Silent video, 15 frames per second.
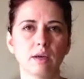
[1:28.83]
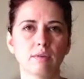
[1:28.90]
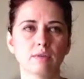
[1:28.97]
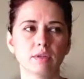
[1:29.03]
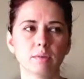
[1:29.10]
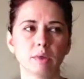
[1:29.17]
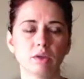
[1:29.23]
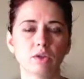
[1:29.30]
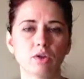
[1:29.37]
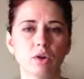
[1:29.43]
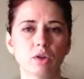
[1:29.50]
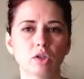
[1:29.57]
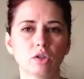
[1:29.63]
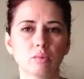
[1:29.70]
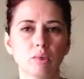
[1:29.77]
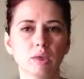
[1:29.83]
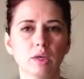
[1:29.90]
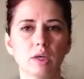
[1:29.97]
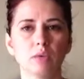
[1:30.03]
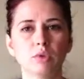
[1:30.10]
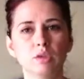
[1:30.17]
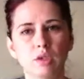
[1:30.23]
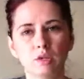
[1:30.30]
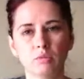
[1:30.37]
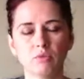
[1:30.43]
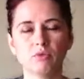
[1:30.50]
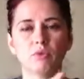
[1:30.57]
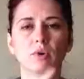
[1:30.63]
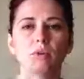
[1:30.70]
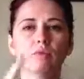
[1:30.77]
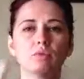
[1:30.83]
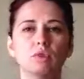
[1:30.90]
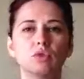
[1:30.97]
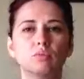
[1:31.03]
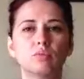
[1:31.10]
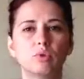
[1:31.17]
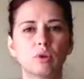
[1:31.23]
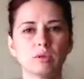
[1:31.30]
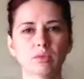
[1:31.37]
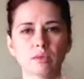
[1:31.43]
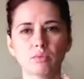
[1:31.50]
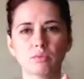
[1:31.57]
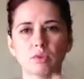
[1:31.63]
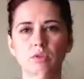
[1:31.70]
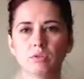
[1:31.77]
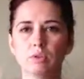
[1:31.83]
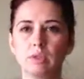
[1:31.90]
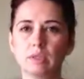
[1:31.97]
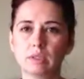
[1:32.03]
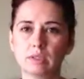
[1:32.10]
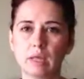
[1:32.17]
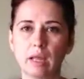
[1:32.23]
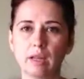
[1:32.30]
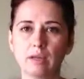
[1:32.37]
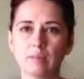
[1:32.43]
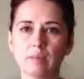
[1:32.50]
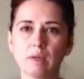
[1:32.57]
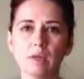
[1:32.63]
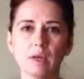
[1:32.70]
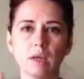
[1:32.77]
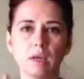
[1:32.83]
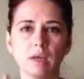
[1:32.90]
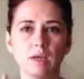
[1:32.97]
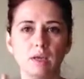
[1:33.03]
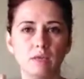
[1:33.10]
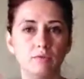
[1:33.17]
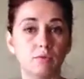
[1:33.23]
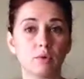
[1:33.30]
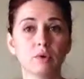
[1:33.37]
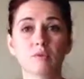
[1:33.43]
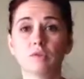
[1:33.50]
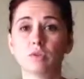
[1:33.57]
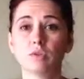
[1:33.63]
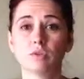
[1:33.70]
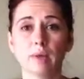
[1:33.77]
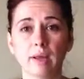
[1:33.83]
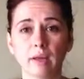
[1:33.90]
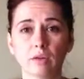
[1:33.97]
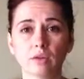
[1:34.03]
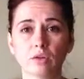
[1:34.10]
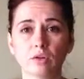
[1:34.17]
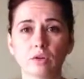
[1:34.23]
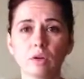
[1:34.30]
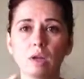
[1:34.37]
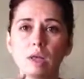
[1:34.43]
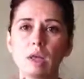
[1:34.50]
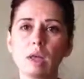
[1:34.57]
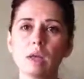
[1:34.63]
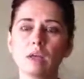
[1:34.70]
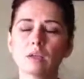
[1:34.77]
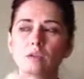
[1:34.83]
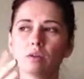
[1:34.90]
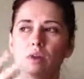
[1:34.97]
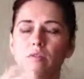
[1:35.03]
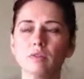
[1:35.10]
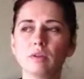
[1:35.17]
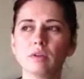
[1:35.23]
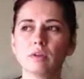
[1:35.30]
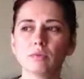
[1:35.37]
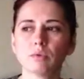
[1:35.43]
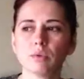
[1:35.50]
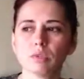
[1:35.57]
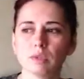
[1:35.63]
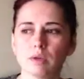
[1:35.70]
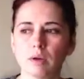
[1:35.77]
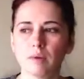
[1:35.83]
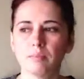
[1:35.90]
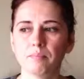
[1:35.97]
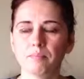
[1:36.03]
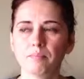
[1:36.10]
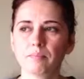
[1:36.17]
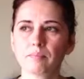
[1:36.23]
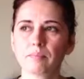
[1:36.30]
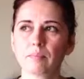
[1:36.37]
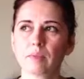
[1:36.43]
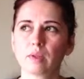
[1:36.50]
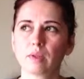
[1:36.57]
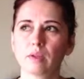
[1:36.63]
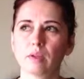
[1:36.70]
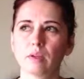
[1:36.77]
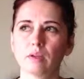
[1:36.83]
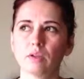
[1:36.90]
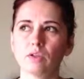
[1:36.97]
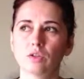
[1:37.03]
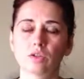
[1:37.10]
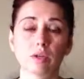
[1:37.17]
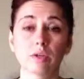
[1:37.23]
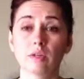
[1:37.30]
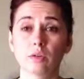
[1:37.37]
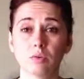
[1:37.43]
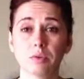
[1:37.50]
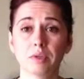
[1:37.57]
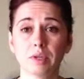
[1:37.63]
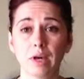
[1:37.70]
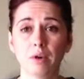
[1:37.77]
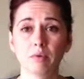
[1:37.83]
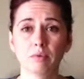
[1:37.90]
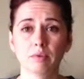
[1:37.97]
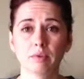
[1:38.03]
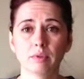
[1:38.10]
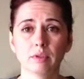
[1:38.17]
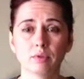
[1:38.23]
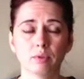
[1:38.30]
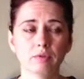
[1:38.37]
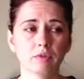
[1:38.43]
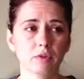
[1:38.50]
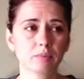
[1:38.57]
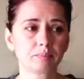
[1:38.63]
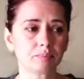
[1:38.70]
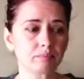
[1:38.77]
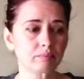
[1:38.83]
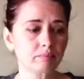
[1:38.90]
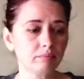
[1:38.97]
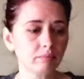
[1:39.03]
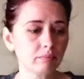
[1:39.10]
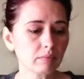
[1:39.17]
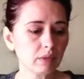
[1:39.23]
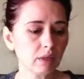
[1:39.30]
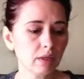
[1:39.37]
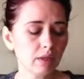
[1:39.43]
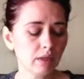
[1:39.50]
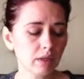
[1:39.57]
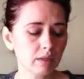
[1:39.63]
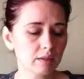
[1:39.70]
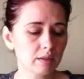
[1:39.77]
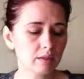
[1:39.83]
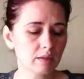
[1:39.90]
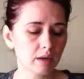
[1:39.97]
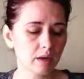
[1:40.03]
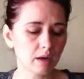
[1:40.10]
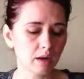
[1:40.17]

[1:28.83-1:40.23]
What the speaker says: If somebody talked to me, it would take me forever to process what they were telling me, and it forever to answer. So everything was just kind of going down the river, and